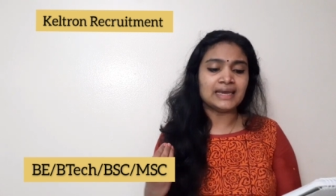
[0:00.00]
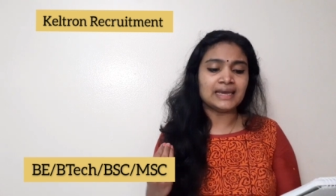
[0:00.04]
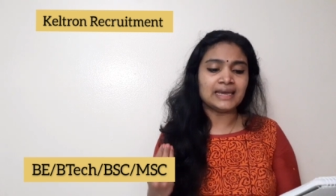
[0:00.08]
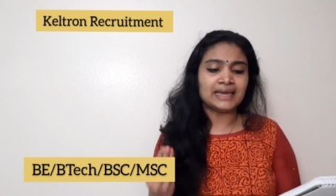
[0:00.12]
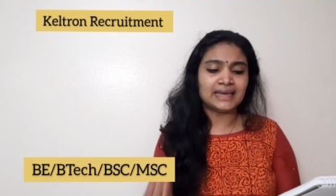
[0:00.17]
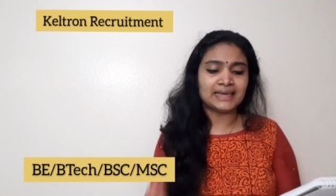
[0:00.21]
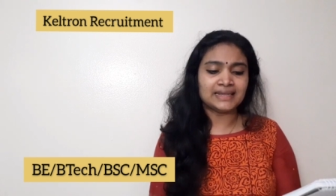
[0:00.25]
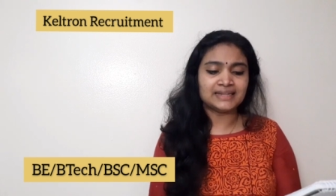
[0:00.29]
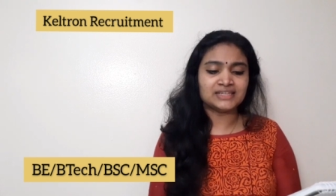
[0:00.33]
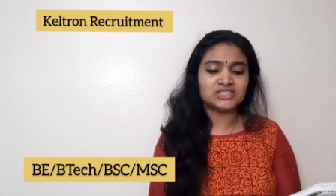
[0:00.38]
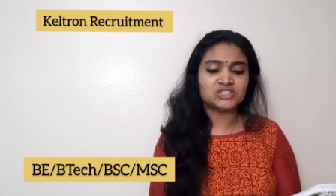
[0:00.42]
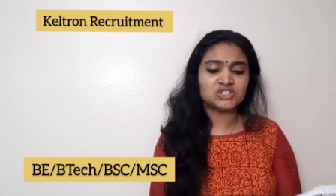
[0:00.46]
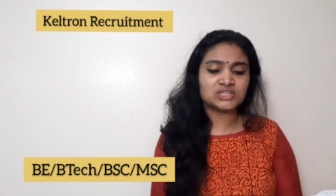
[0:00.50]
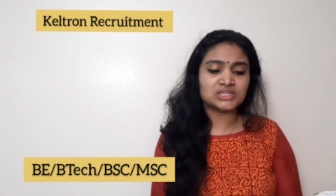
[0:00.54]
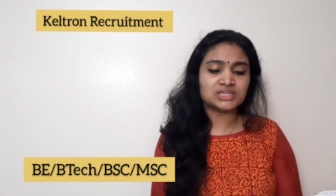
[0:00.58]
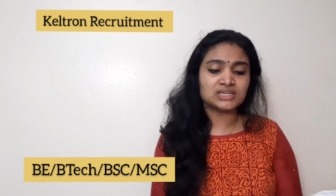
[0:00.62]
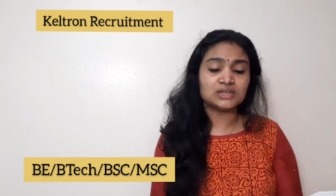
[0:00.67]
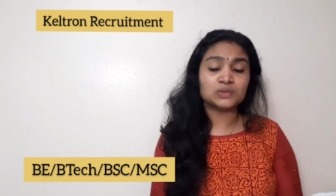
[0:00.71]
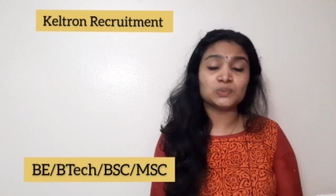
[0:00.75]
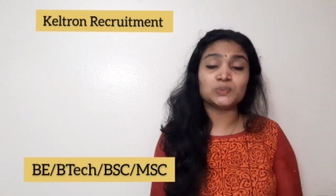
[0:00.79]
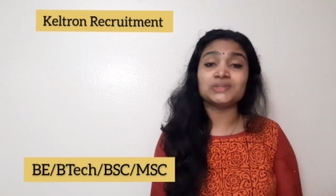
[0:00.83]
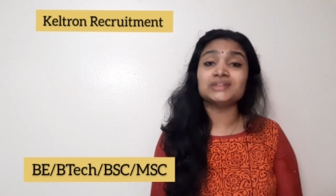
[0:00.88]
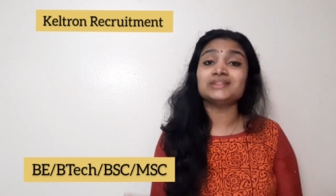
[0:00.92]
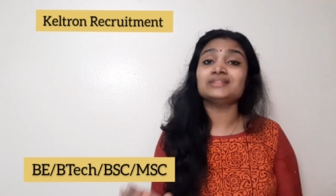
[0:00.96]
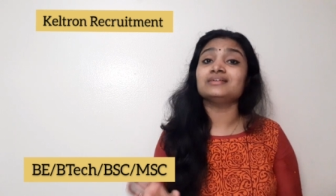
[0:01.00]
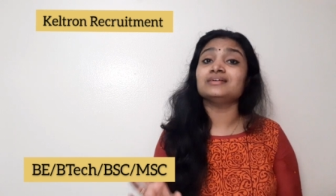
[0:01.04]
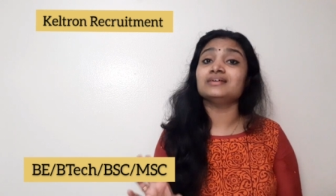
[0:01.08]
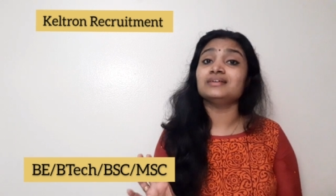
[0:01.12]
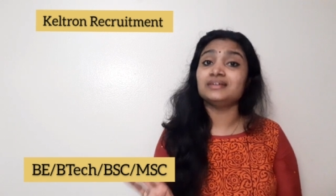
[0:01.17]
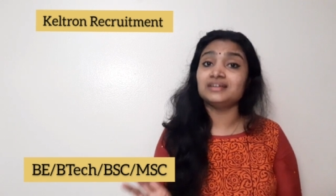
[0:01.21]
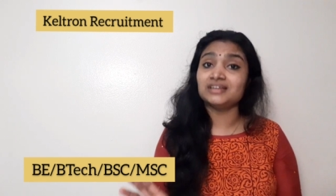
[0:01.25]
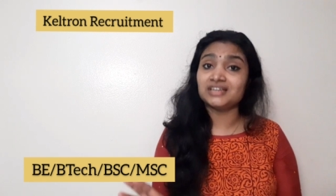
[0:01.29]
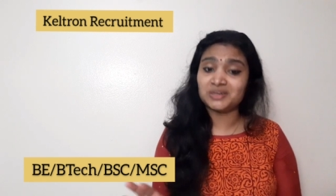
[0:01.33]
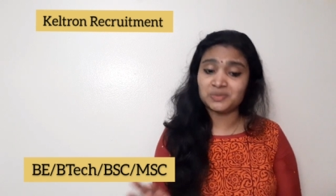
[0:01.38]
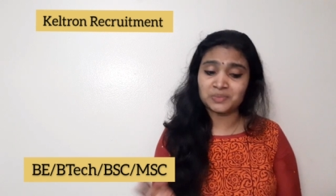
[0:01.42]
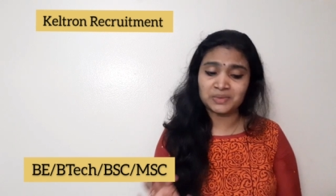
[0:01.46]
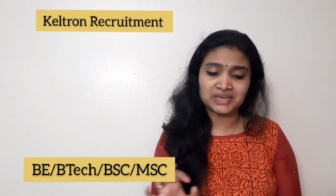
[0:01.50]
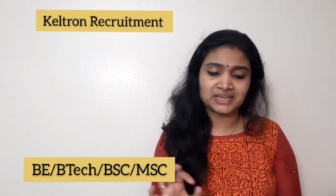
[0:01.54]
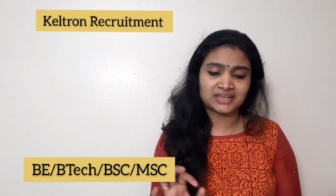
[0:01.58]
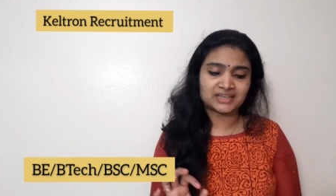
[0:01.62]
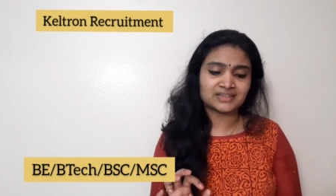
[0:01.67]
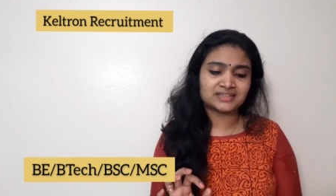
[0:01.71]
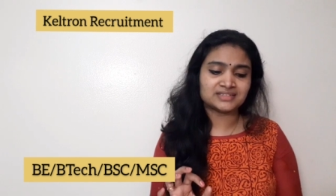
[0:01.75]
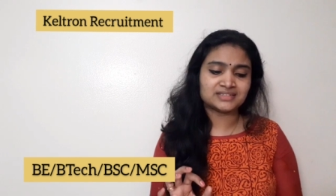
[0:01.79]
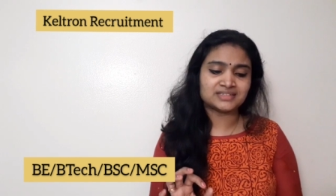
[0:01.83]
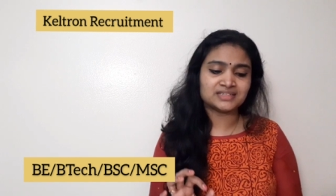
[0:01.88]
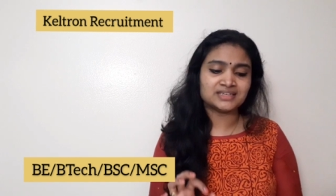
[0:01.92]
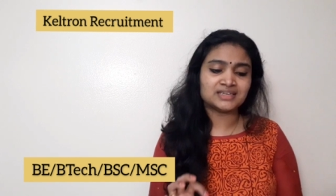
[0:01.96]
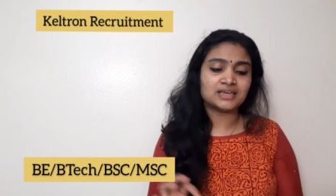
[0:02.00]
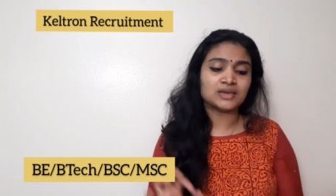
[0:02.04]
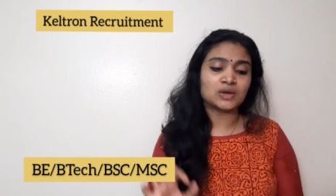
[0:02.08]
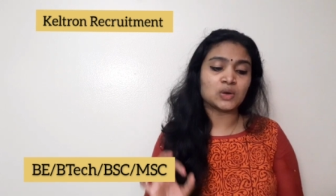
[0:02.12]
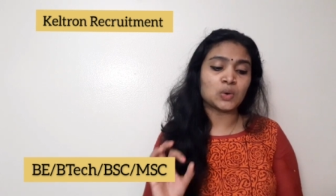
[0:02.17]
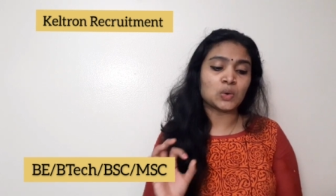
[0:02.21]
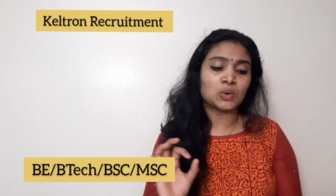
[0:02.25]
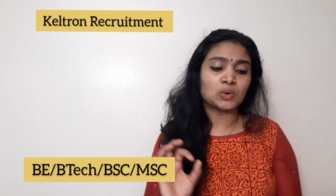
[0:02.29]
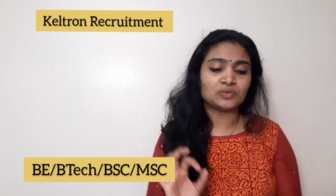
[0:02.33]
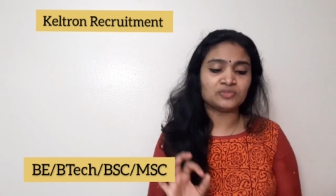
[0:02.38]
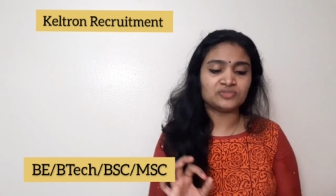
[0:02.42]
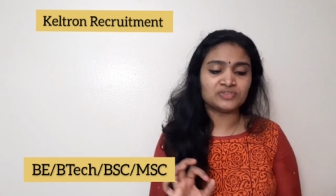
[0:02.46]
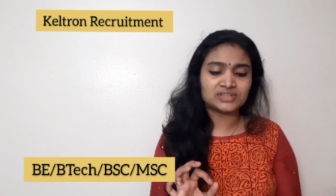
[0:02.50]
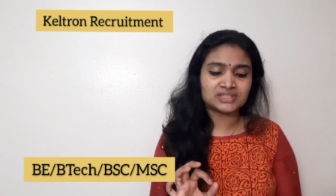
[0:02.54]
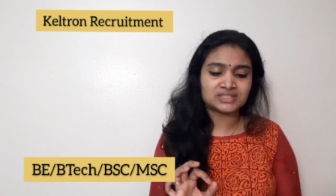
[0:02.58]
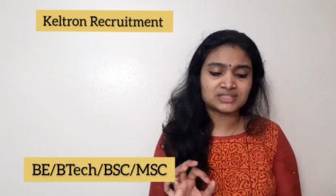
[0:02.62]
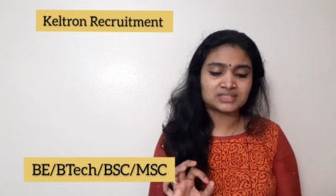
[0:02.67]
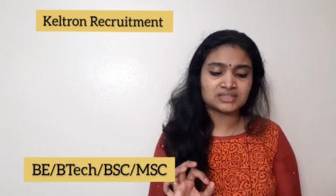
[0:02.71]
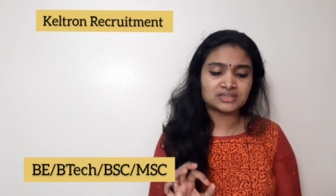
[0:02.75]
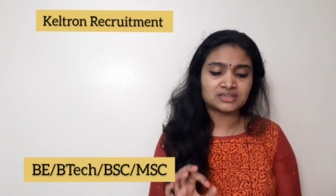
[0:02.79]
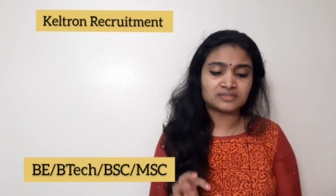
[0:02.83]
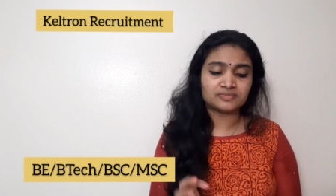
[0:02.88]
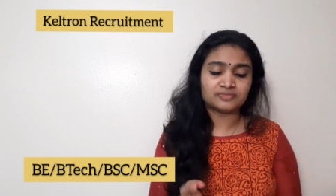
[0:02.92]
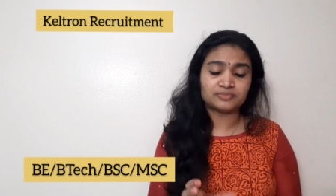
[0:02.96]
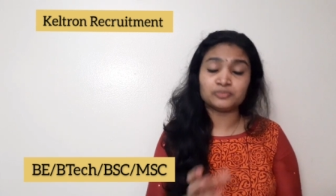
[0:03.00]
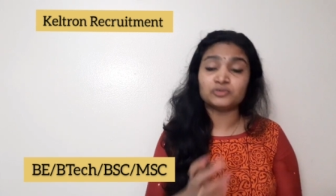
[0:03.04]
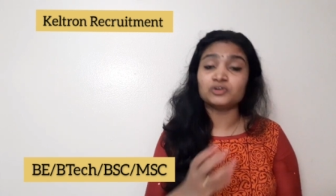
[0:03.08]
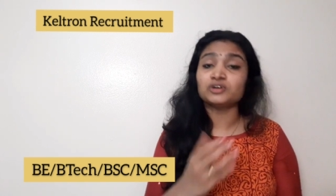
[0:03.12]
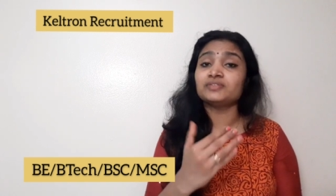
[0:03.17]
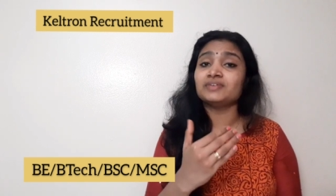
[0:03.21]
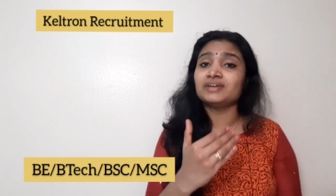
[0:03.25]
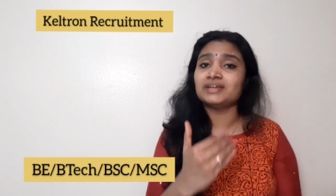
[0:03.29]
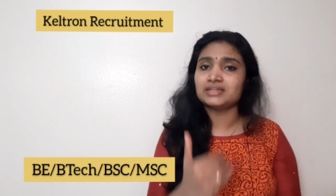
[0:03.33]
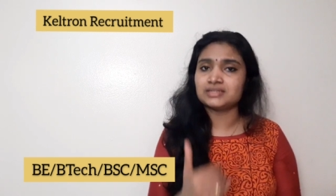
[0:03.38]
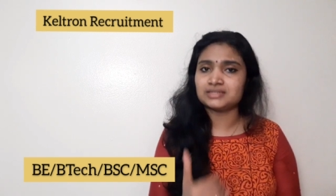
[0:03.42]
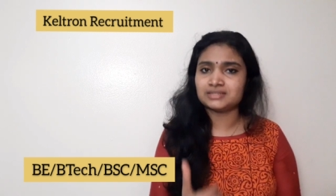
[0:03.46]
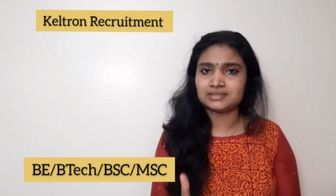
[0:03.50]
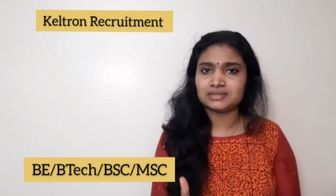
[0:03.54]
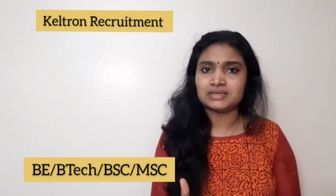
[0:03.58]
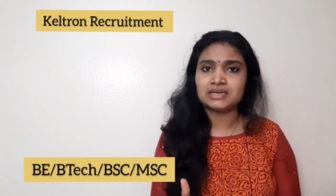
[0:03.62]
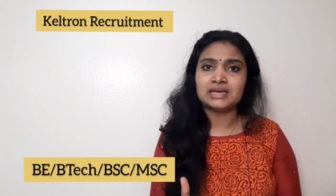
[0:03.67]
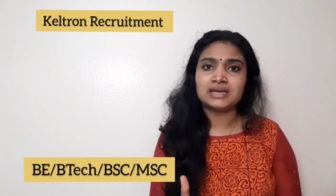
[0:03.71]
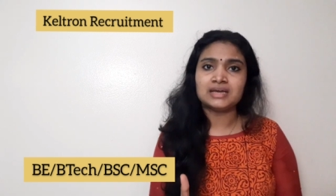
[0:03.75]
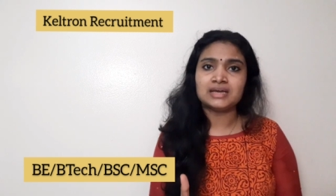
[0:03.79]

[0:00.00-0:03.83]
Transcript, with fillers: engineer with 13 vacancy, officer for various